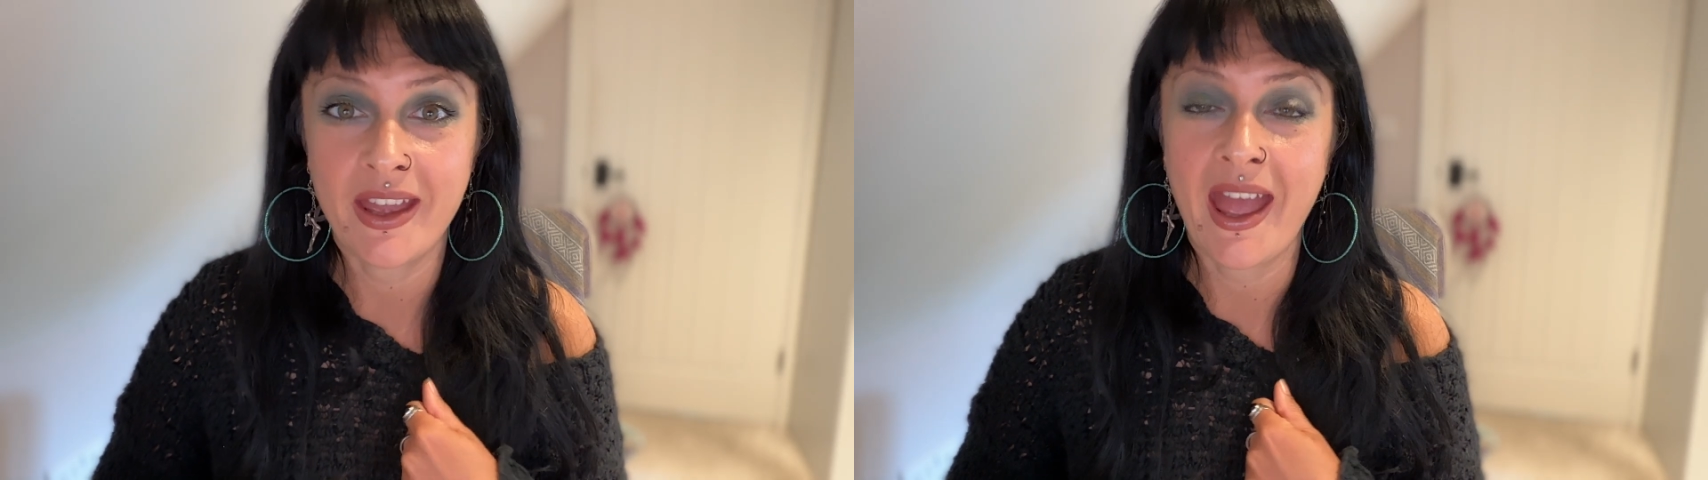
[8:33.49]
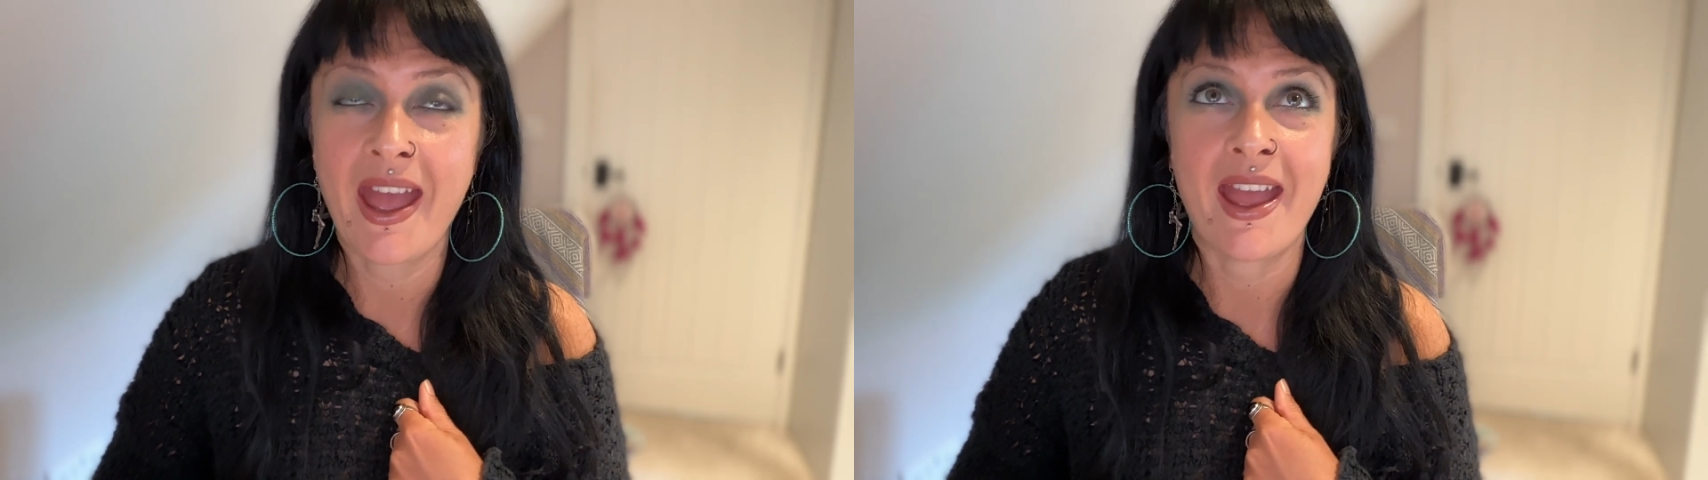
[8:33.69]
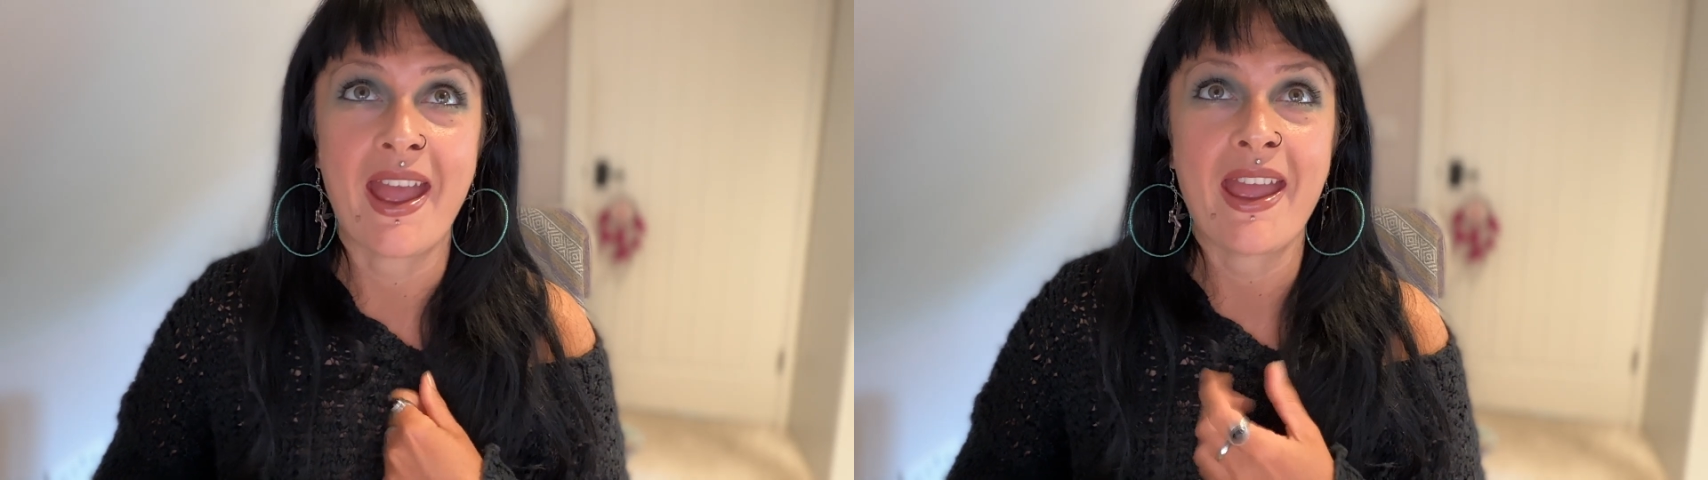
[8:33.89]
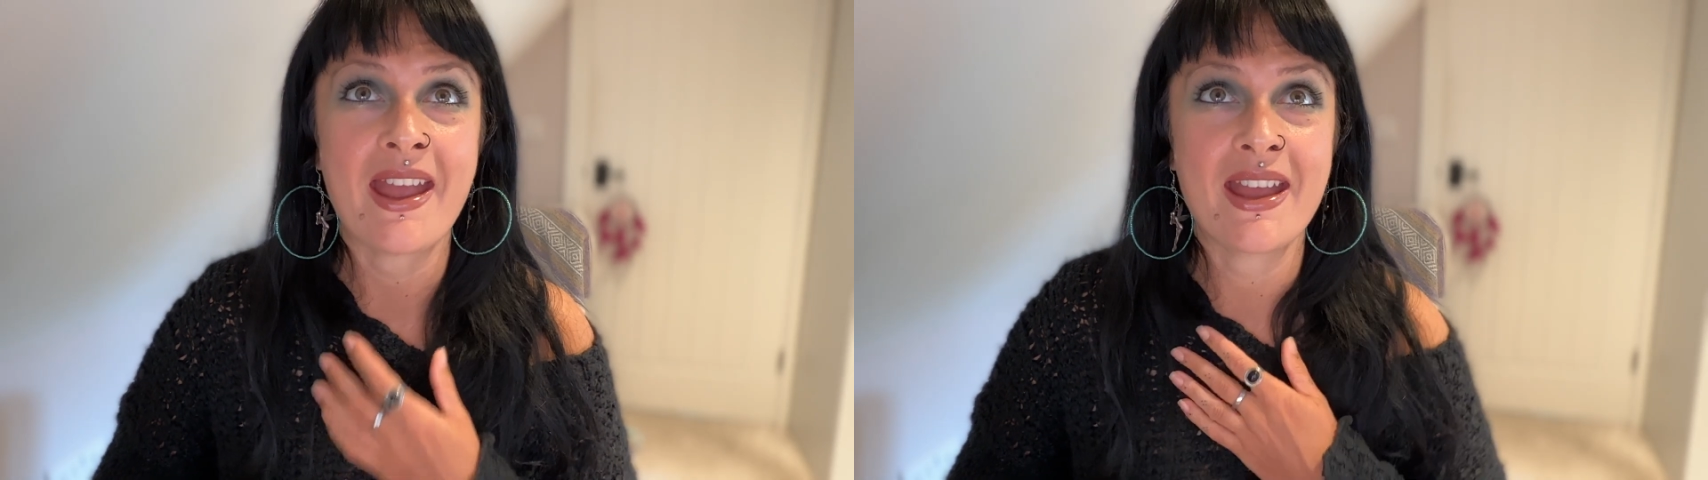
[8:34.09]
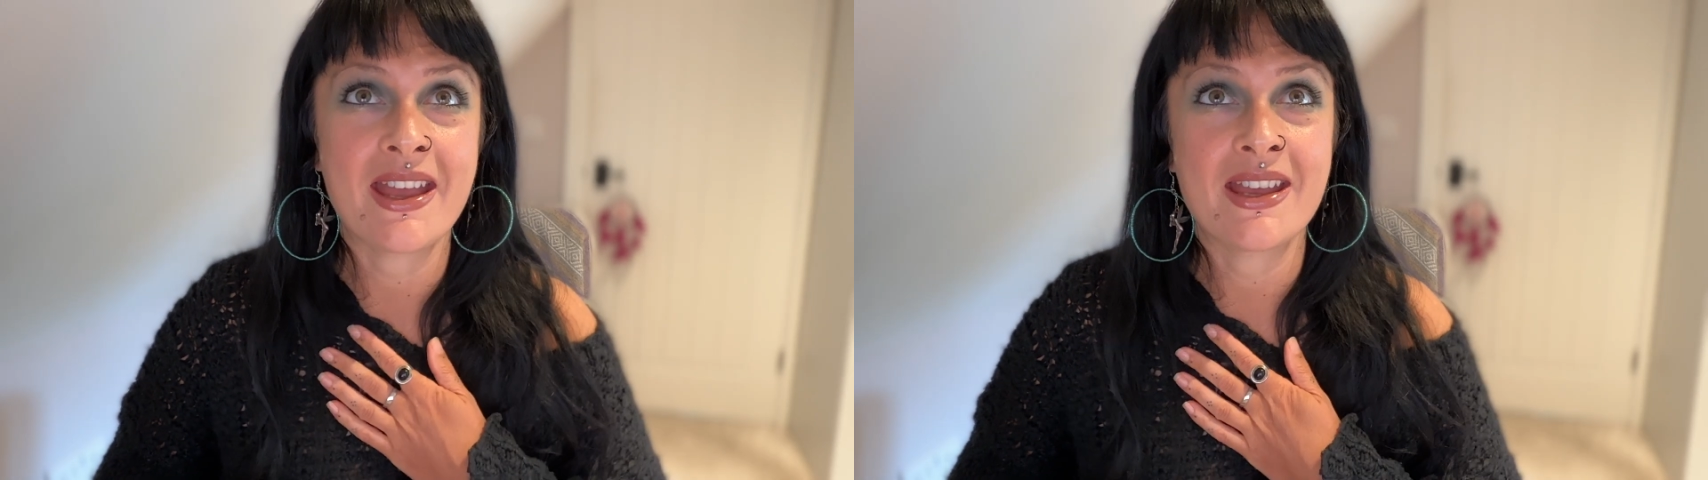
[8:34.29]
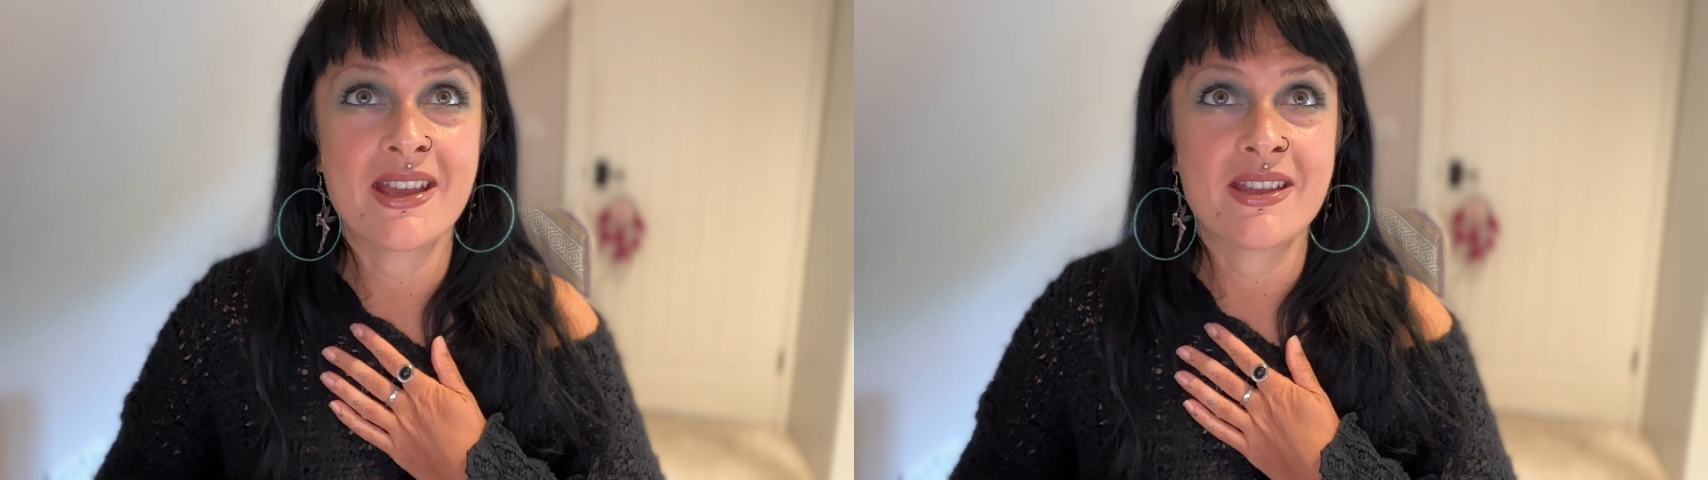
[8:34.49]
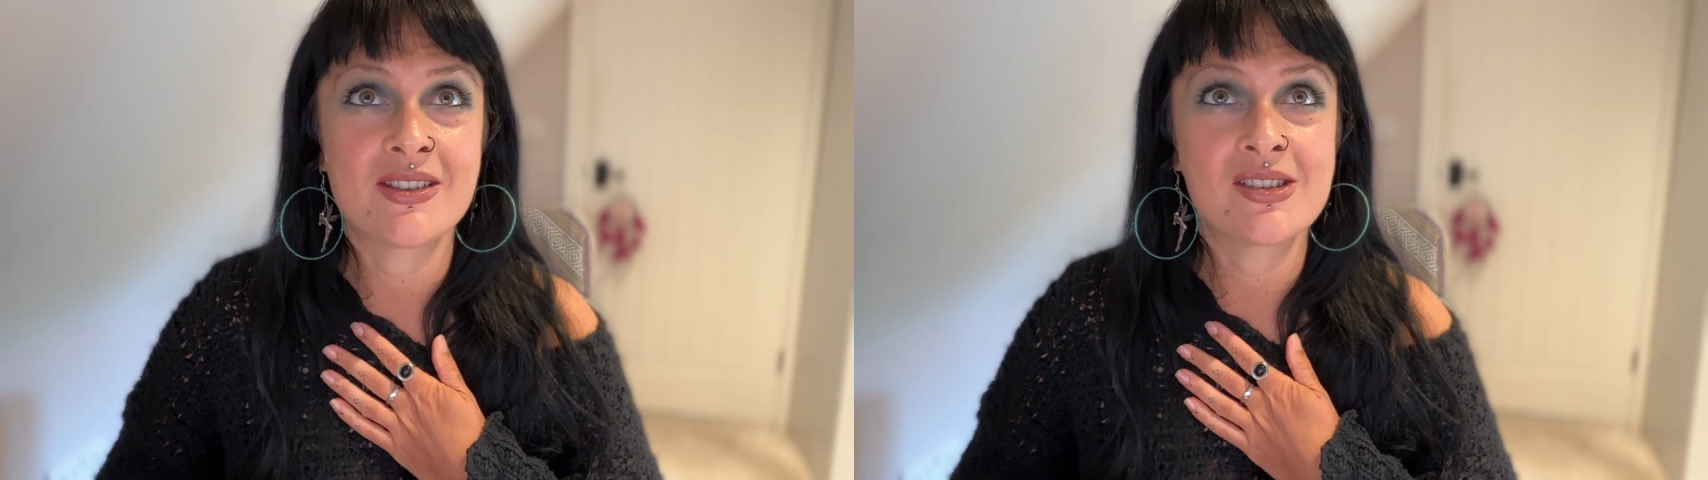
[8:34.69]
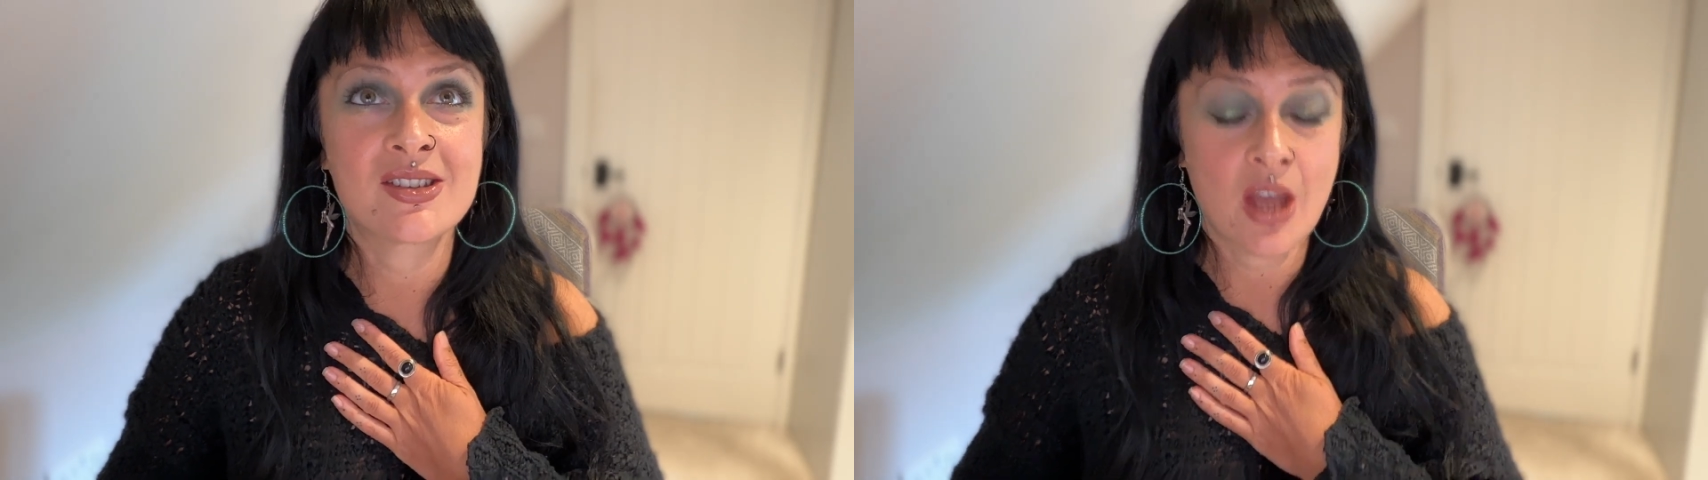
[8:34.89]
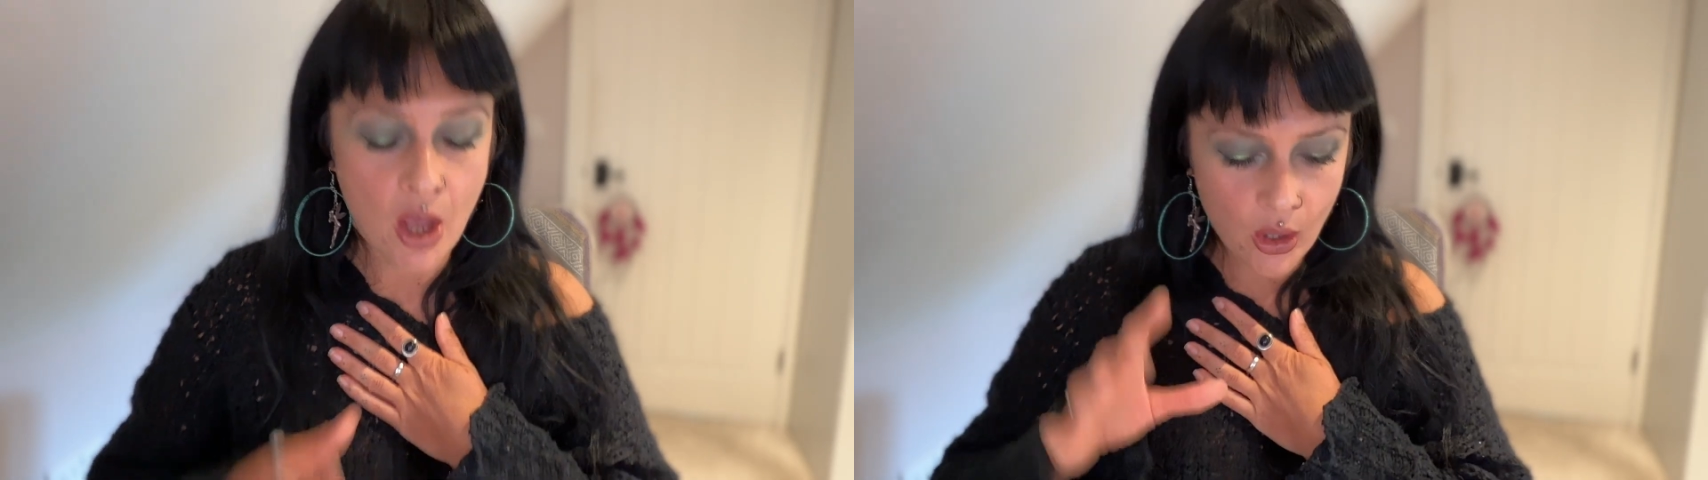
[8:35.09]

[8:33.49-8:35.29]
K is